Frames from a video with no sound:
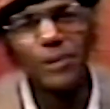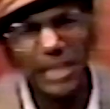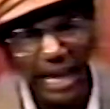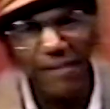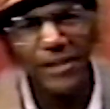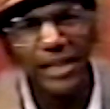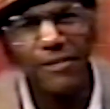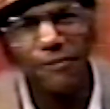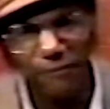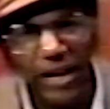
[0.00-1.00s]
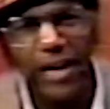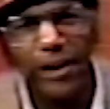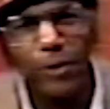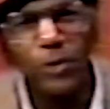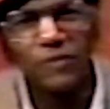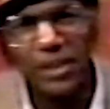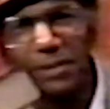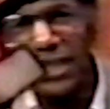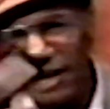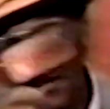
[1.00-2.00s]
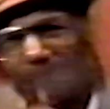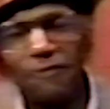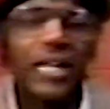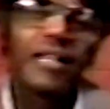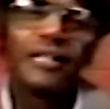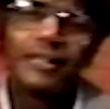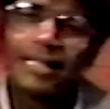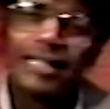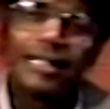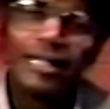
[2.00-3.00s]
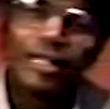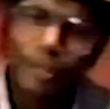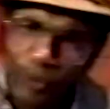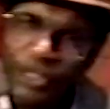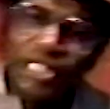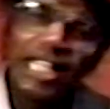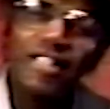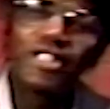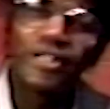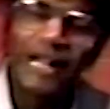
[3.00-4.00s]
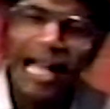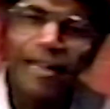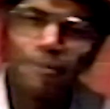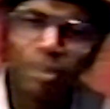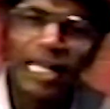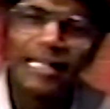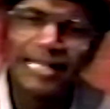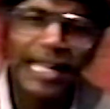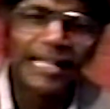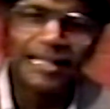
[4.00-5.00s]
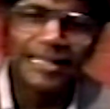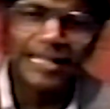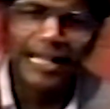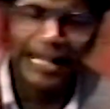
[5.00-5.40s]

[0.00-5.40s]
was having an affair with the young fella who was teaching her how to play tennis.